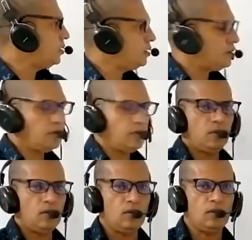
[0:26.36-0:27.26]
here on the
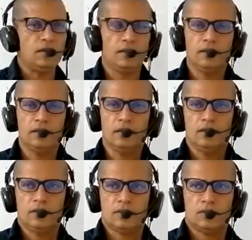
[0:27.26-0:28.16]
board.
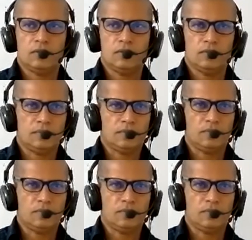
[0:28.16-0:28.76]
So